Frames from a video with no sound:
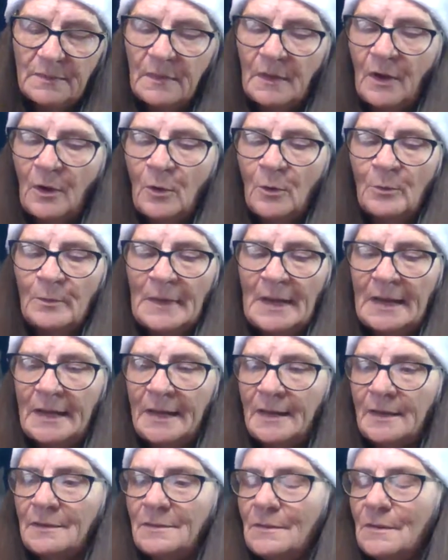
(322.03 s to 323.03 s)
Oh
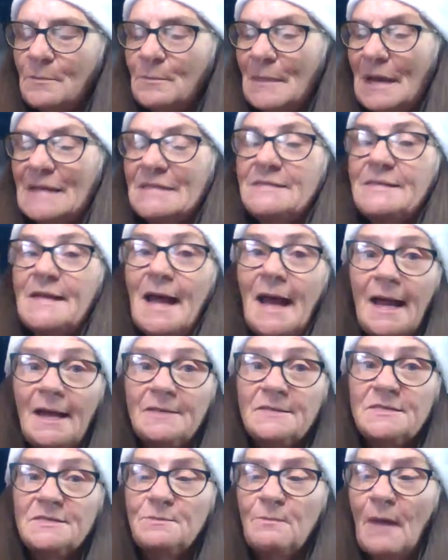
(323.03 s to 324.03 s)
man, my
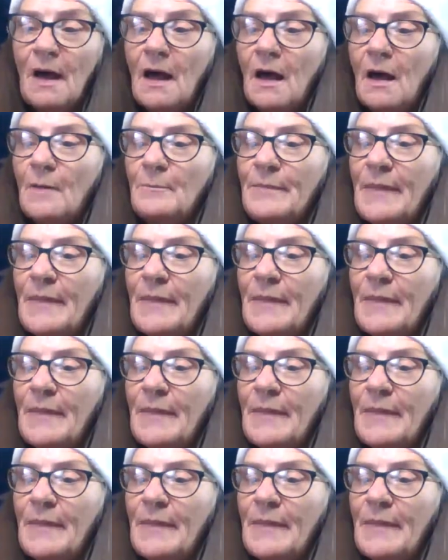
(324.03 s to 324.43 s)
dad's mom